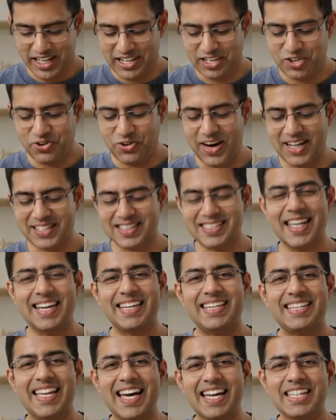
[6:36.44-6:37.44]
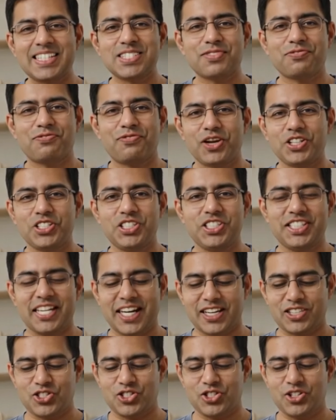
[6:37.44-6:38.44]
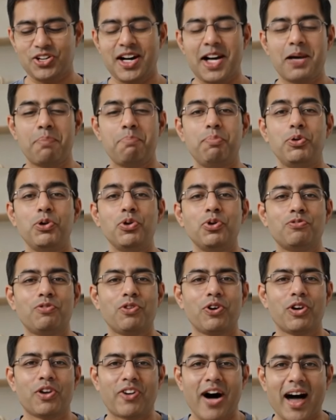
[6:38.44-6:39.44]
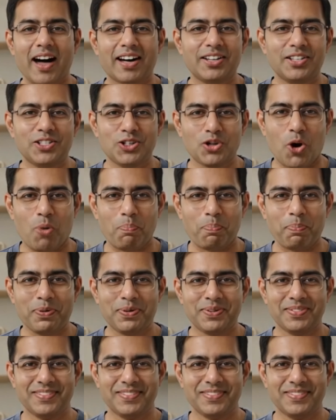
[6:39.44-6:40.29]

It creates that dense, fudgy texture and beautiful crackled top.